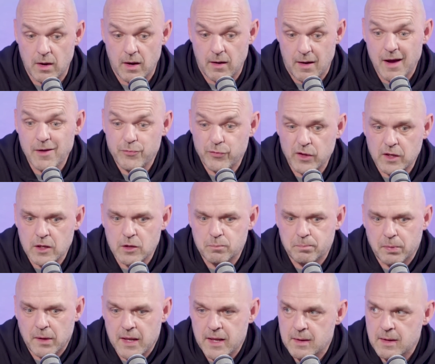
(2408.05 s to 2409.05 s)
I think he'd
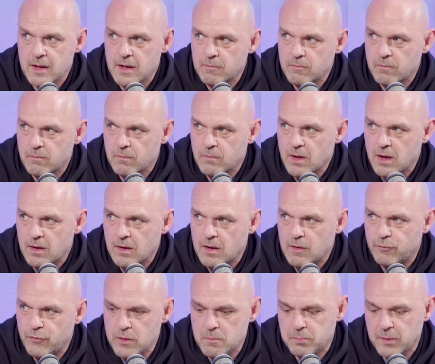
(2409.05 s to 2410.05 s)
play
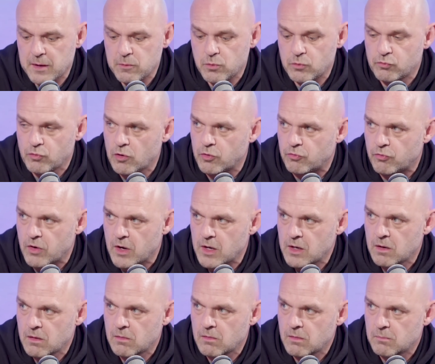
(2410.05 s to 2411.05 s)
if he played with
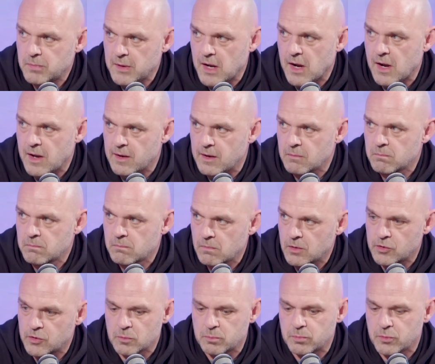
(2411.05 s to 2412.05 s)
Rodri behind him mm-hmm.
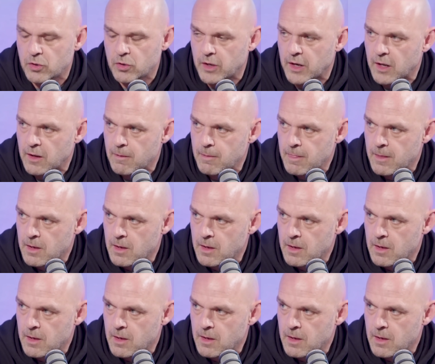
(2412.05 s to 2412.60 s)
and De mm-hmm. Bruyne.